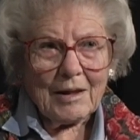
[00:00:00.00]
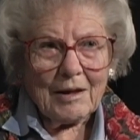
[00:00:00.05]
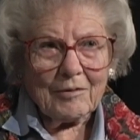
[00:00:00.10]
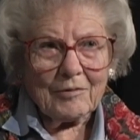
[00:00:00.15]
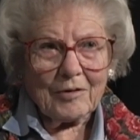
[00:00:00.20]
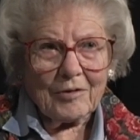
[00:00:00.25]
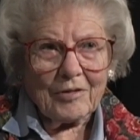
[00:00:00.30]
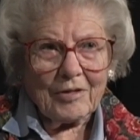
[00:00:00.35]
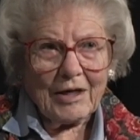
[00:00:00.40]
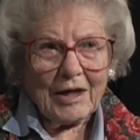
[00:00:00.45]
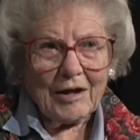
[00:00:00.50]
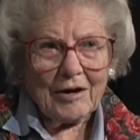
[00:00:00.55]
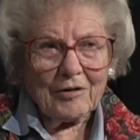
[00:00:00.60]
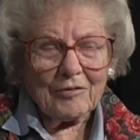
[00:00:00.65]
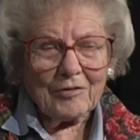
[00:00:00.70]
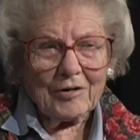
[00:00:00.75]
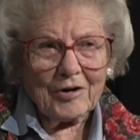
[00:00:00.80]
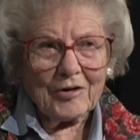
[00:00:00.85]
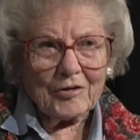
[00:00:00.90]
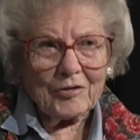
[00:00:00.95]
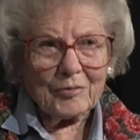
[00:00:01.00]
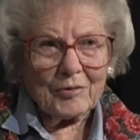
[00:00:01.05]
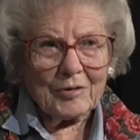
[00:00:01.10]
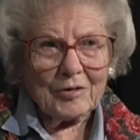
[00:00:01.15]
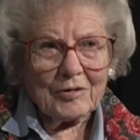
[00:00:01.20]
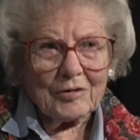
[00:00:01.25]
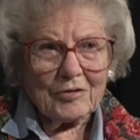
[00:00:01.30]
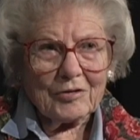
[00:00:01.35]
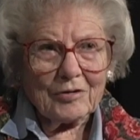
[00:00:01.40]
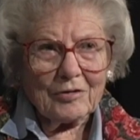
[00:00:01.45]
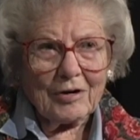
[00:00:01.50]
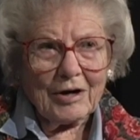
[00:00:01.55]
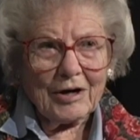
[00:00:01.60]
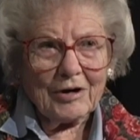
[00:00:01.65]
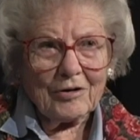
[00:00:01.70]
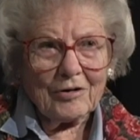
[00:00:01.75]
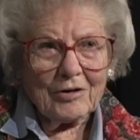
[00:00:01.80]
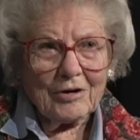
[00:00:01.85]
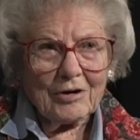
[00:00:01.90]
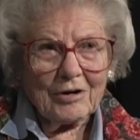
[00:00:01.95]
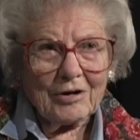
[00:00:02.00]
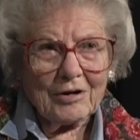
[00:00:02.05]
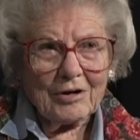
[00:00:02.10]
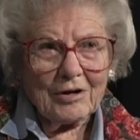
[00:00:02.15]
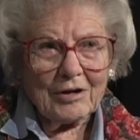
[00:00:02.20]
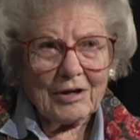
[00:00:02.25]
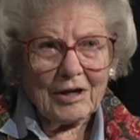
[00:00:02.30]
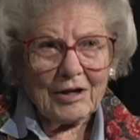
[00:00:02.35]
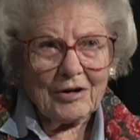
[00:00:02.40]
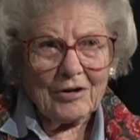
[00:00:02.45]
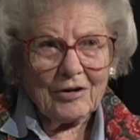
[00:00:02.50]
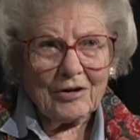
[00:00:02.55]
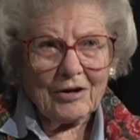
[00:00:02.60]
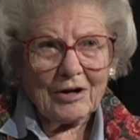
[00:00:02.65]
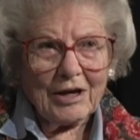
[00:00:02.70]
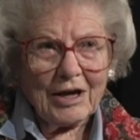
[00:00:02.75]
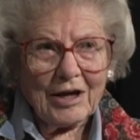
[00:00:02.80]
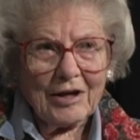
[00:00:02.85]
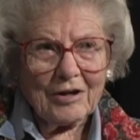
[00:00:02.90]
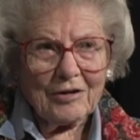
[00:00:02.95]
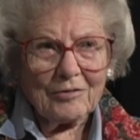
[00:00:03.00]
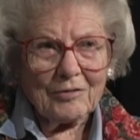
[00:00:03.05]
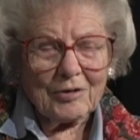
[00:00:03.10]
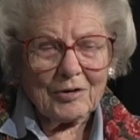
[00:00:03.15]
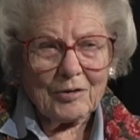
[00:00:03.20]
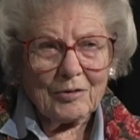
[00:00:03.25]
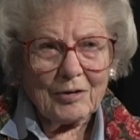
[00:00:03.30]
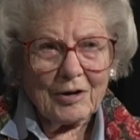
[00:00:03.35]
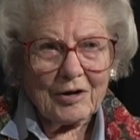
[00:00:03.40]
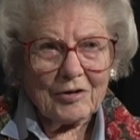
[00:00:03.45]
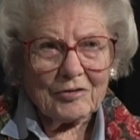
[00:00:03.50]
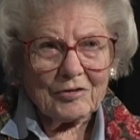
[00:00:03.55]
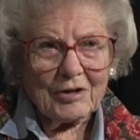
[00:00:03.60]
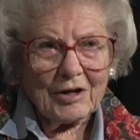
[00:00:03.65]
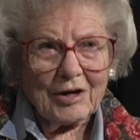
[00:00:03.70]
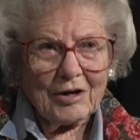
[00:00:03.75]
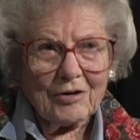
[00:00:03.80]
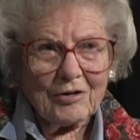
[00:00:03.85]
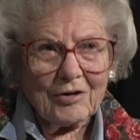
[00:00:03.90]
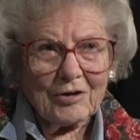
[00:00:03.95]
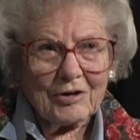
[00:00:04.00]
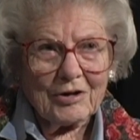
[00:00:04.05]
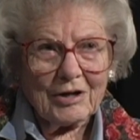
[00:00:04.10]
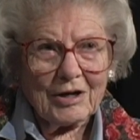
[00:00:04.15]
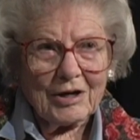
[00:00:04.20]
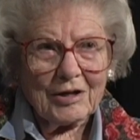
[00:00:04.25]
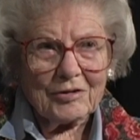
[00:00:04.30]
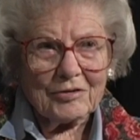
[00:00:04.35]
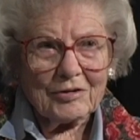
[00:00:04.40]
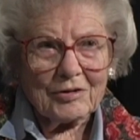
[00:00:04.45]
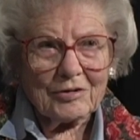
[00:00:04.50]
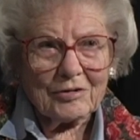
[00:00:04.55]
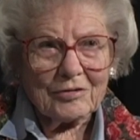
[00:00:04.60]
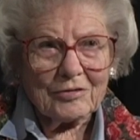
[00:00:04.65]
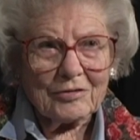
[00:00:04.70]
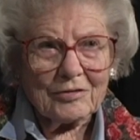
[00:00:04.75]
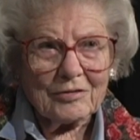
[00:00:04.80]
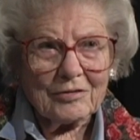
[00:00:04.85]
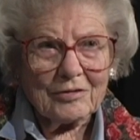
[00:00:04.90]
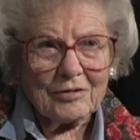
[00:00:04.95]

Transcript: with that arrangement. So at her request, I organized this